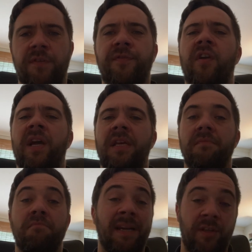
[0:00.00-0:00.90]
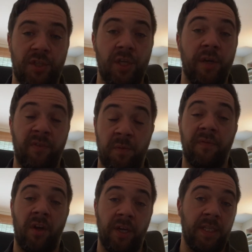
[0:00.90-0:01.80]
for a managed service
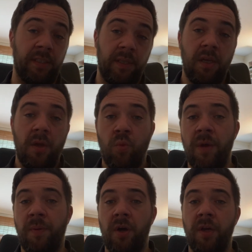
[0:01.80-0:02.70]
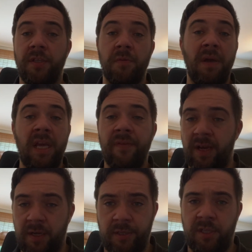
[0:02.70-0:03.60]
provider whereby to many of
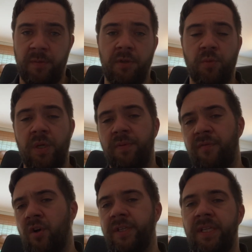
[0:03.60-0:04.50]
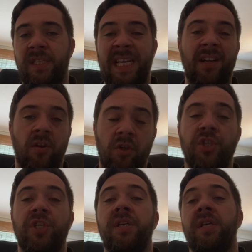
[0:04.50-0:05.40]
our customers we provided
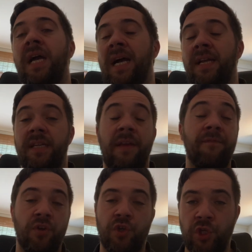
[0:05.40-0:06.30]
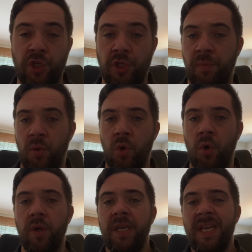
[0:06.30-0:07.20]
technology and infrastructure
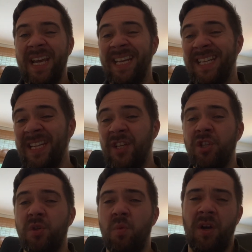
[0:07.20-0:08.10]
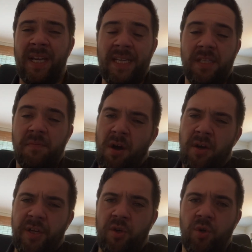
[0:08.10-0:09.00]
support in addition to what I guess the
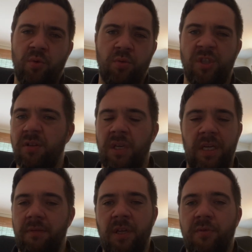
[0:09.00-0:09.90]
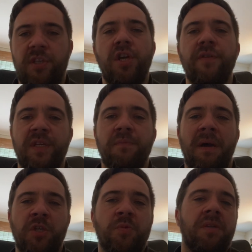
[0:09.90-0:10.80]
market calls service
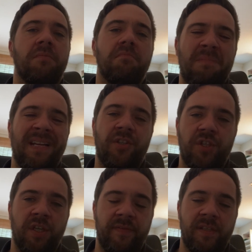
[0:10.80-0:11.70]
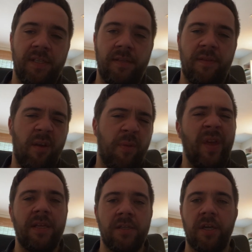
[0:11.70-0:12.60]
management, managed services,
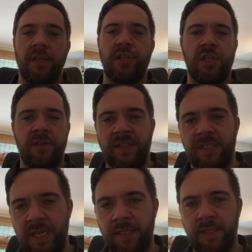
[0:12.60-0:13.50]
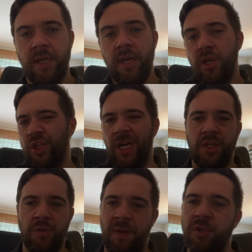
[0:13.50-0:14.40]
things like a service desk,
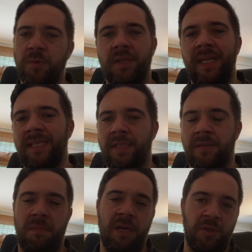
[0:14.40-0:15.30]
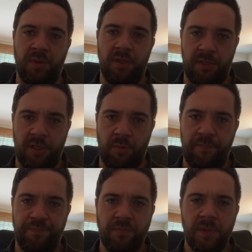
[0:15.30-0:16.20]
change management, incident management and so
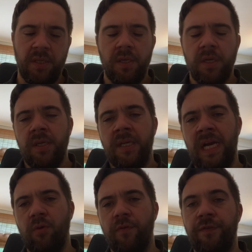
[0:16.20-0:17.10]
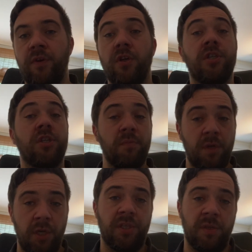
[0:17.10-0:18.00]
on. Now, for some
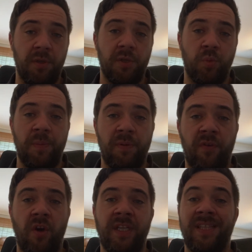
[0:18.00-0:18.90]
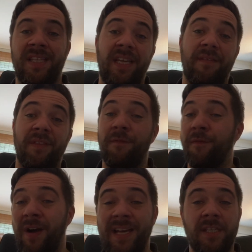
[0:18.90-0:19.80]
customers we provided the
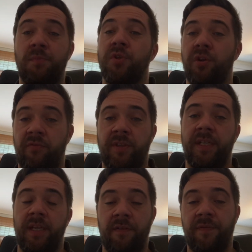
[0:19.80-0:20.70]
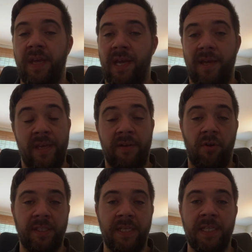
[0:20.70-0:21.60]
vast majority of their
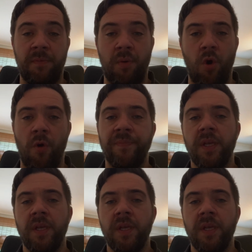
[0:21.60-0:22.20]
IT support.